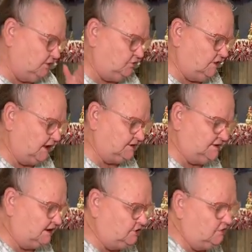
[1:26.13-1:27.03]
You got to stay
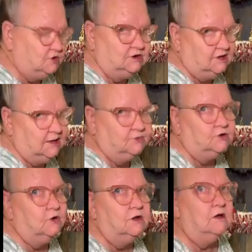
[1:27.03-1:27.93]
in here and just keep
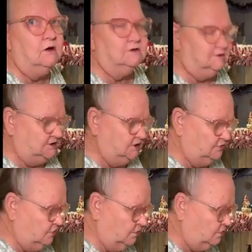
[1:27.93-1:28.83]
stirring it constantly. You
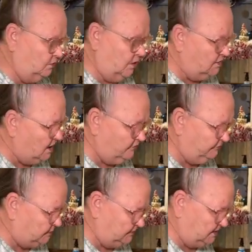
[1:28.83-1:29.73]
don't want to walk off
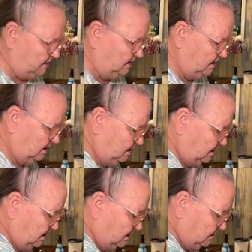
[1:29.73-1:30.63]
from it.
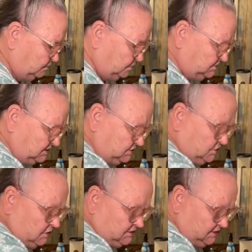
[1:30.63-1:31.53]
Because once it
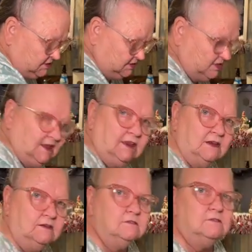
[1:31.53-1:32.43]
starts
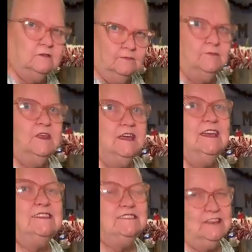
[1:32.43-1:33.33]
thickening, it
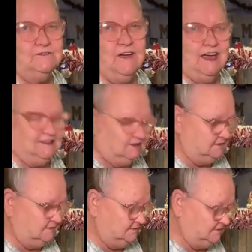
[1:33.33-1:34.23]
gets thick fast.
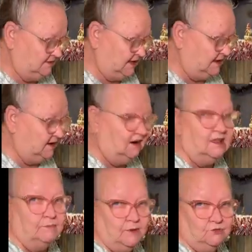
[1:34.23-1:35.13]
And it'll
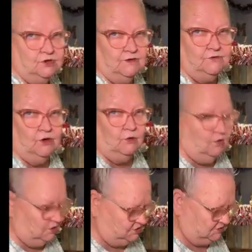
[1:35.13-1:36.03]
lump on you if you don't
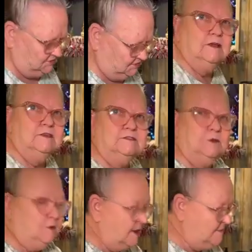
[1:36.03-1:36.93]
watch it. See
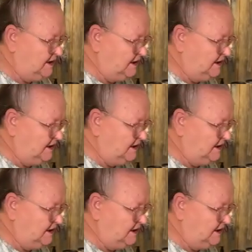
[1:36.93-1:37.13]
what I mean?